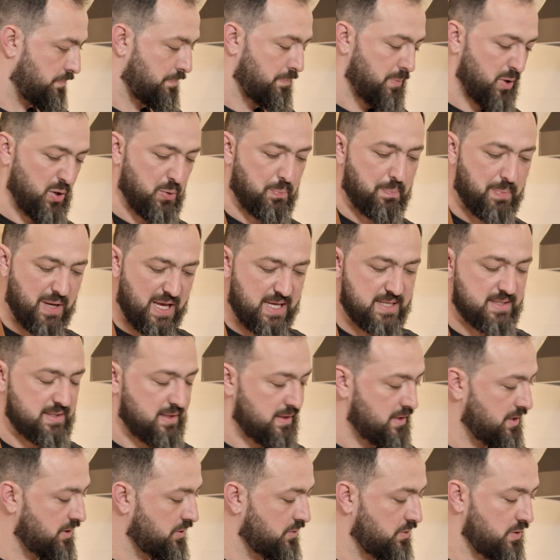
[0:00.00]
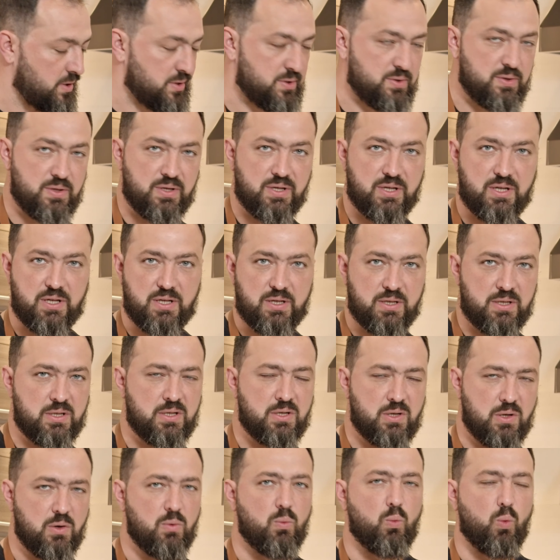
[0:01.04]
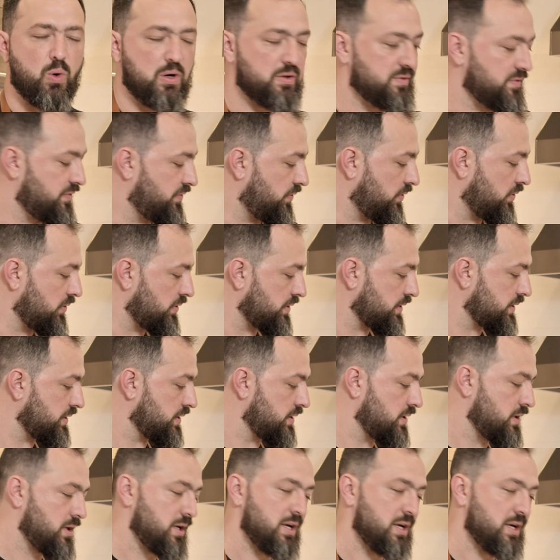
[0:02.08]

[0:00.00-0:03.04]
You're basically going to need 1 fork,